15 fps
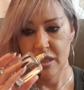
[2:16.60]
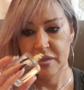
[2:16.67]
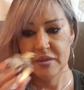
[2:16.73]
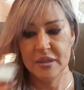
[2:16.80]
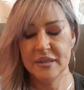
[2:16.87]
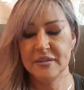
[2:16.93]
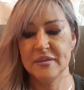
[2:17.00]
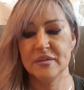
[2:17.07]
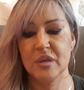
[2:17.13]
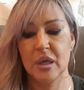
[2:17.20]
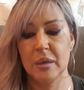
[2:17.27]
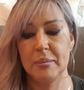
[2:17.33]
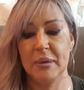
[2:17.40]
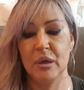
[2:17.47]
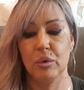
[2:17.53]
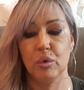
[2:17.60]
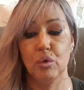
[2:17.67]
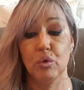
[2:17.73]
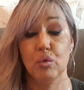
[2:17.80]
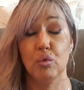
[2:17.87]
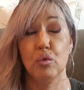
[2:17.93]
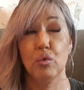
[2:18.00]
This is going to be a
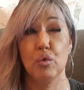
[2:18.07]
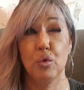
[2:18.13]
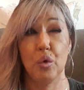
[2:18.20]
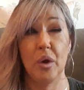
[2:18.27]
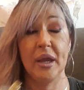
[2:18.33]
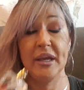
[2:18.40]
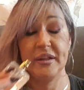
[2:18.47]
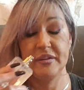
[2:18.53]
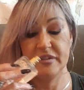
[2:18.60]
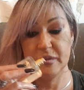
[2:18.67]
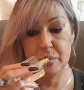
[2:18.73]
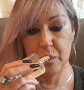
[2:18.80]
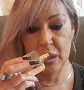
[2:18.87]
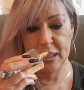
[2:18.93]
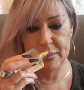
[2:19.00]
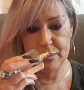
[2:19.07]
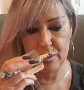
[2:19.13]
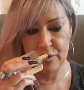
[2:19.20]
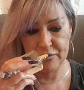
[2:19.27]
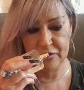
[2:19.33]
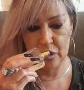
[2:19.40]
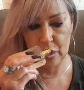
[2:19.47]
great spring
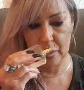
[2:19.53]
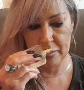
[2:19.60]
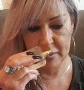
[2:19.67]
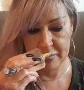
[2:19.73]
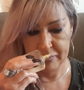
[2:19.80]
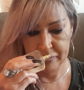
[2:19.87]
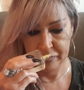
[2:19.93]
perfume.